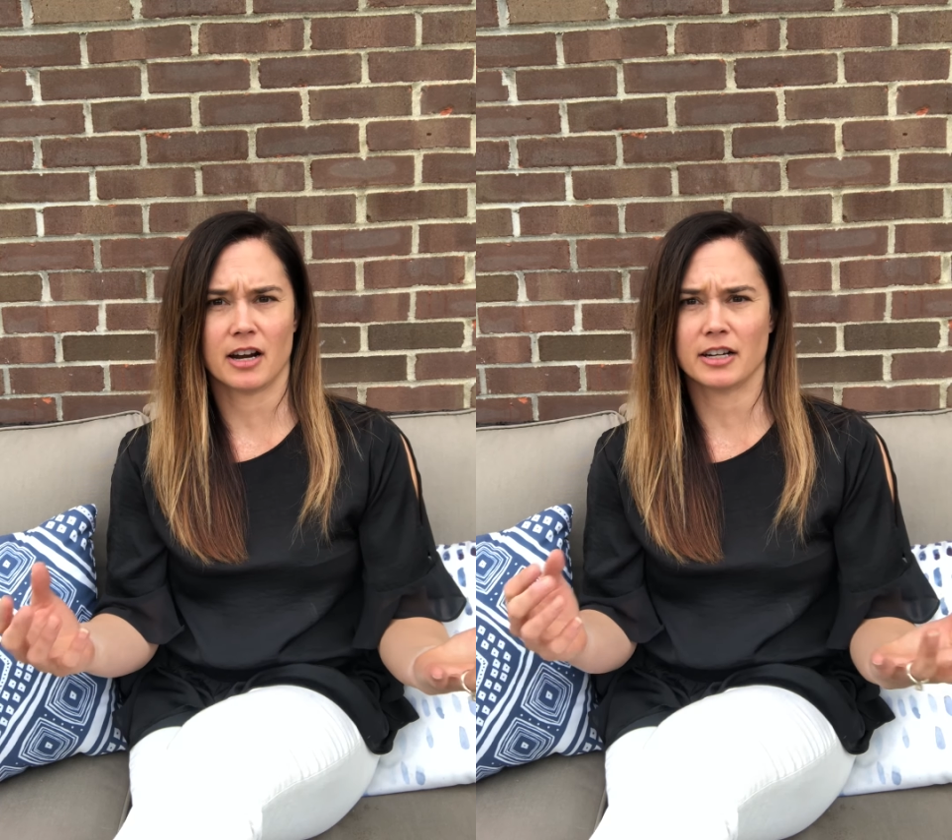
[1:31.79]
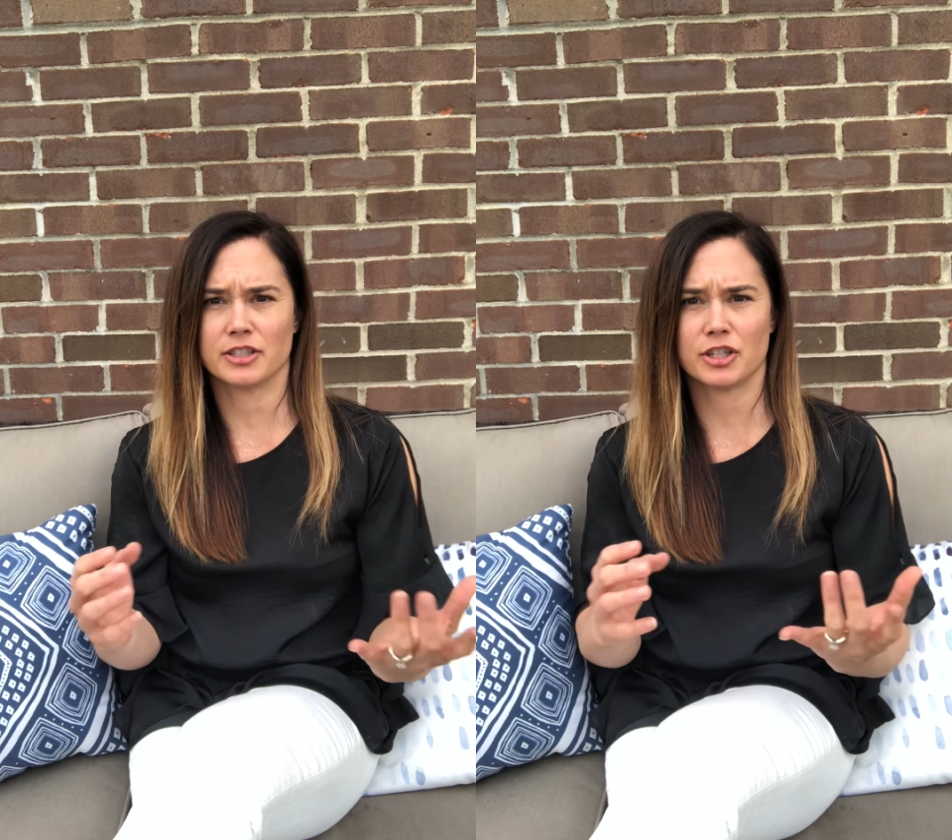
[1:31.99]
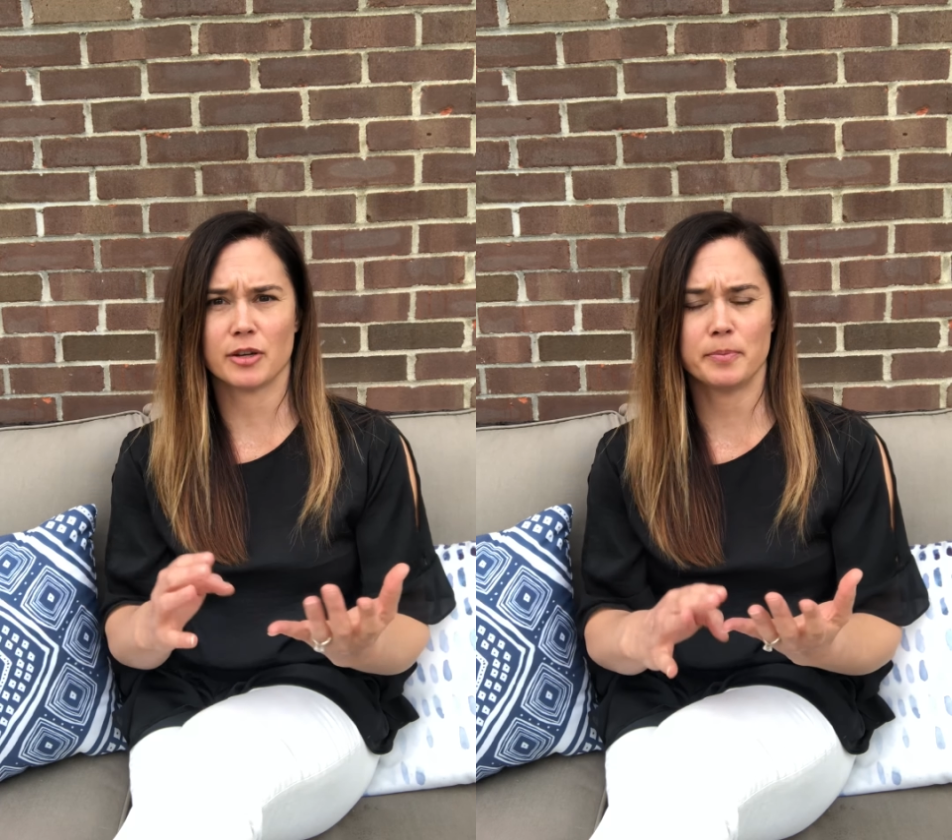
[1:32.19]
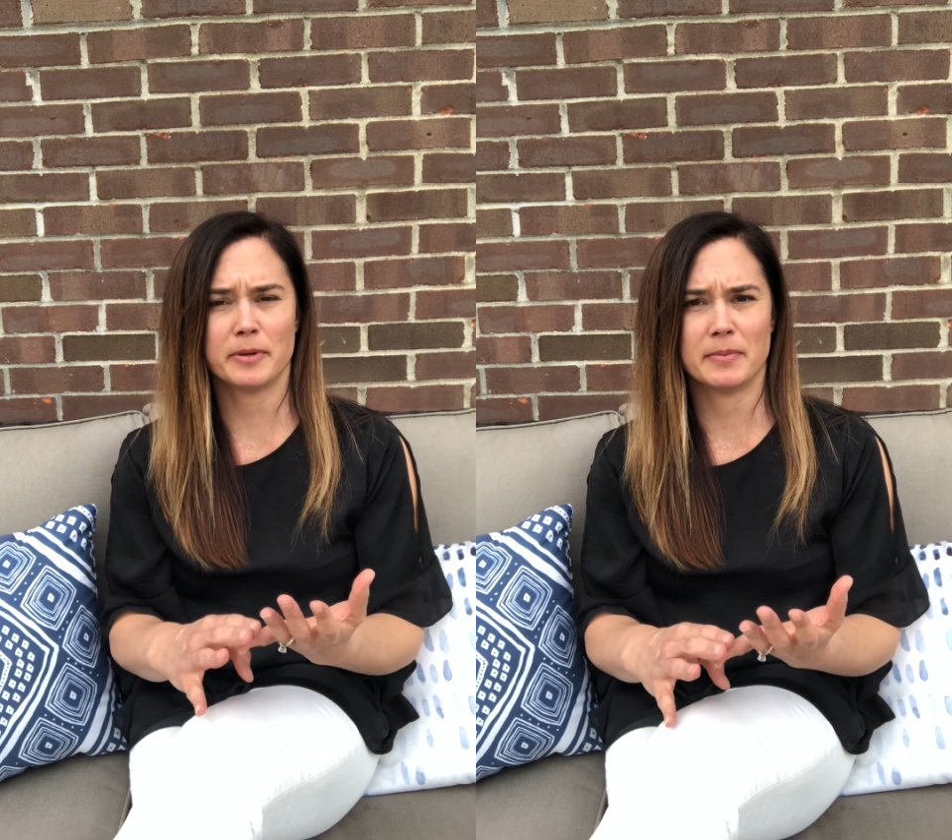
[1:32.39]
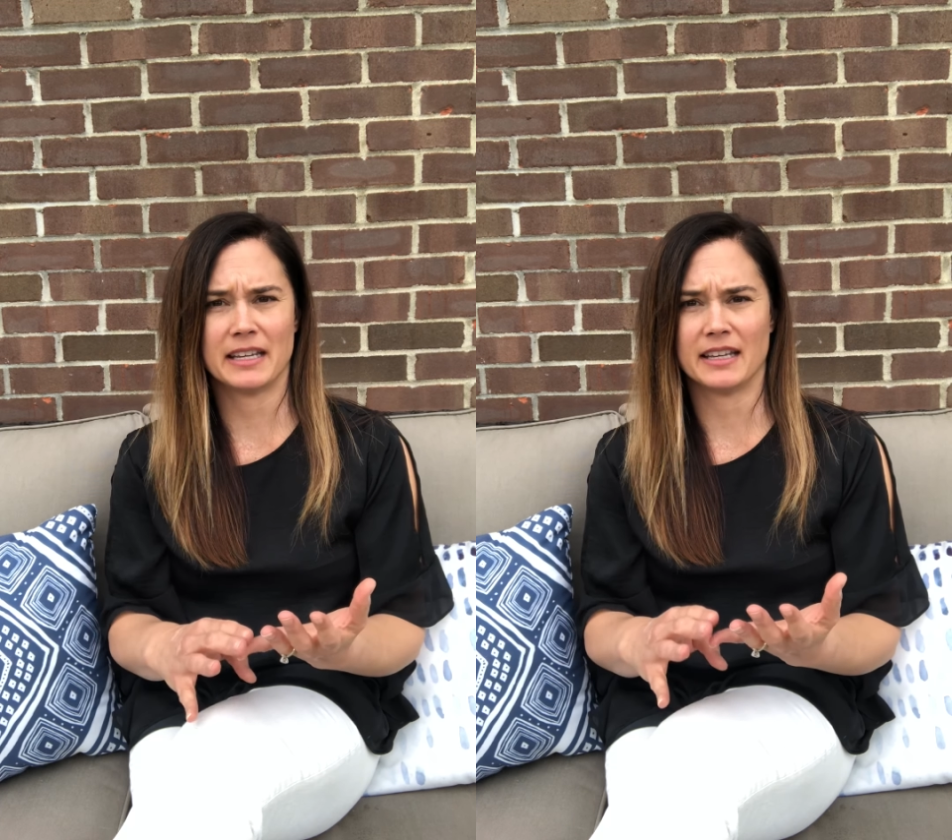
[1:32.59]
our
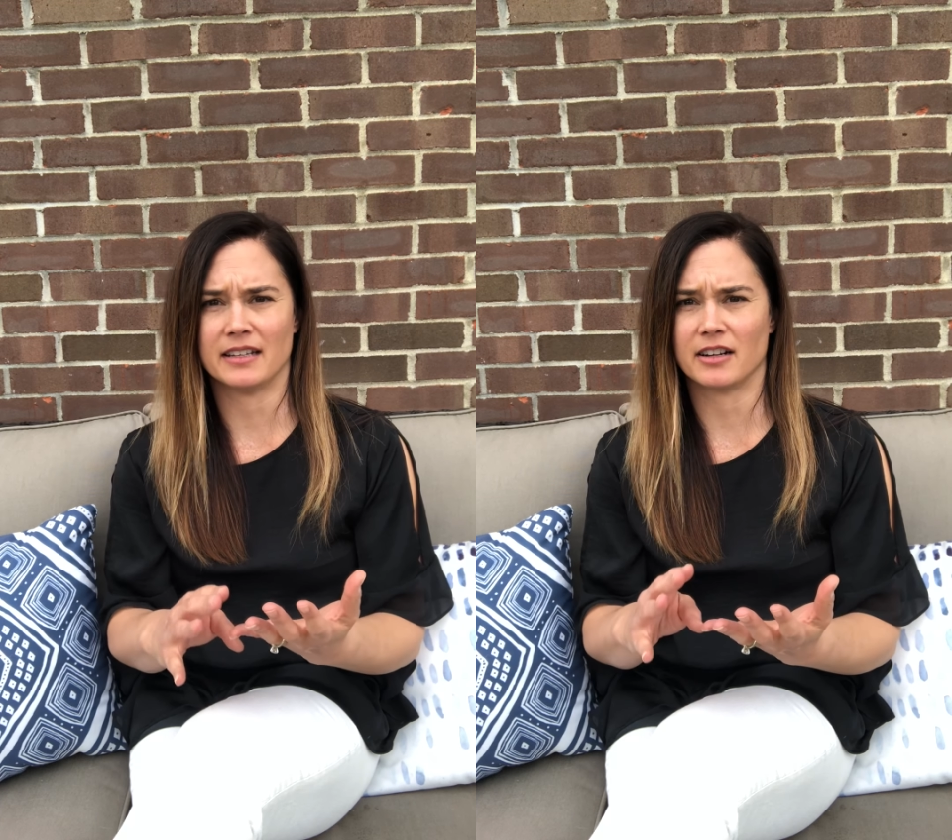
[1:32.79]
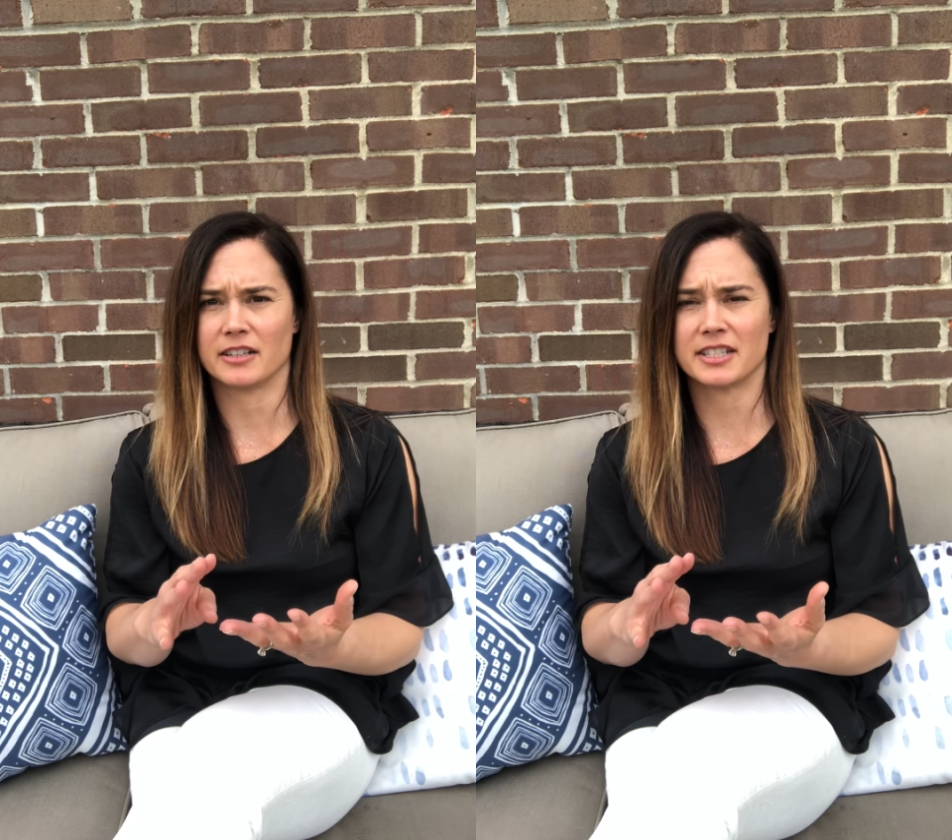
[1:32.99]
dopamine, our